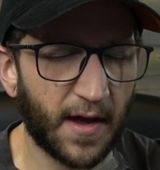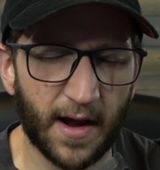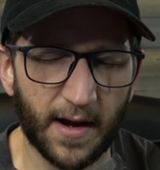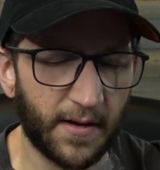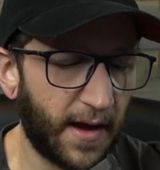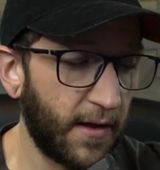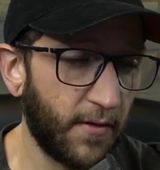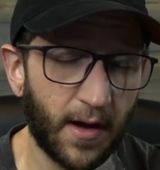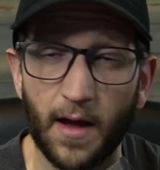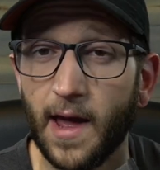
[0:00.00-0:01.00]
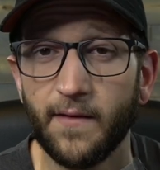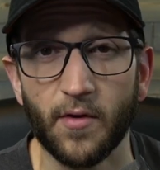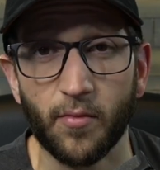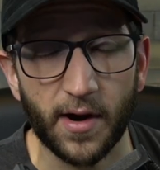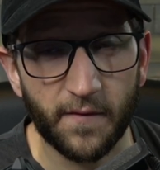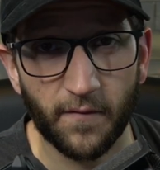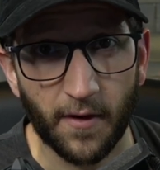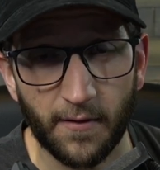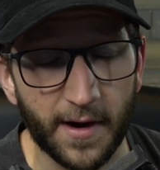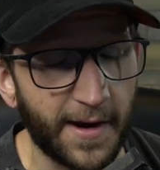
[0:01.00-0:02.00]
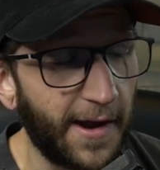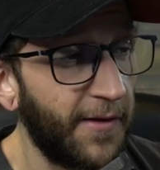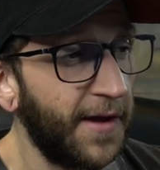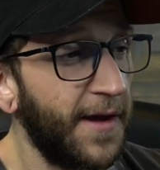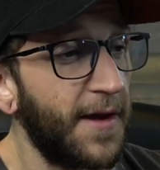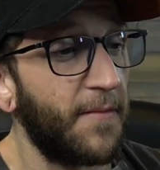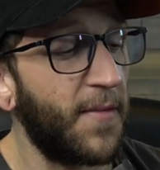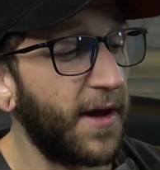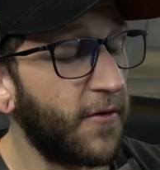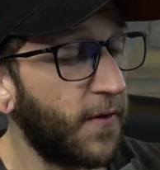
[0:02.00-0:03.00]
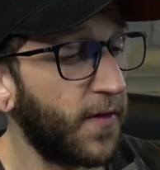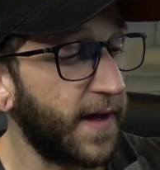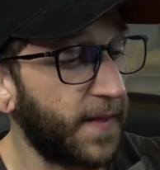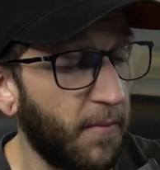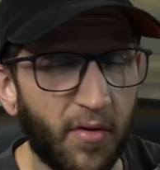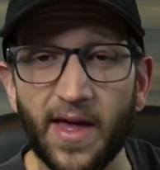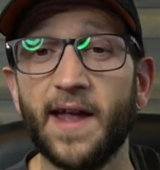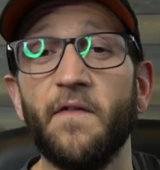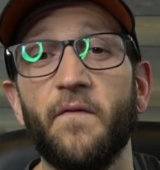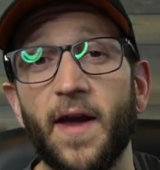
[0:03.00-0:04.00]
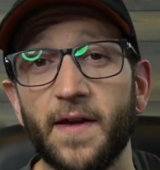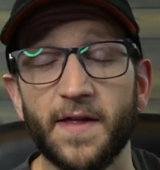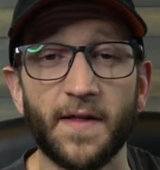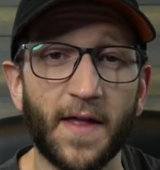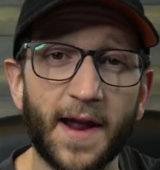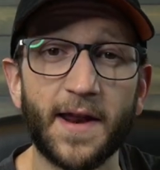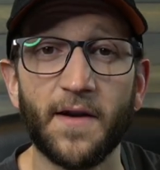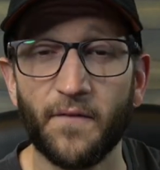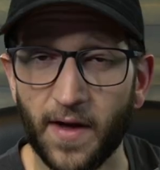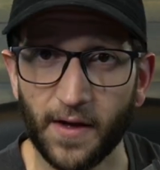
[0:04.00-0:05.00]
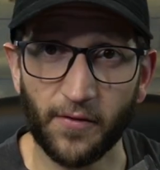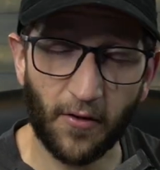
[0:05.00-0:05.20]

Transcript: God I don't having a brain fart right now. Make all the like the blade effects and lighting effects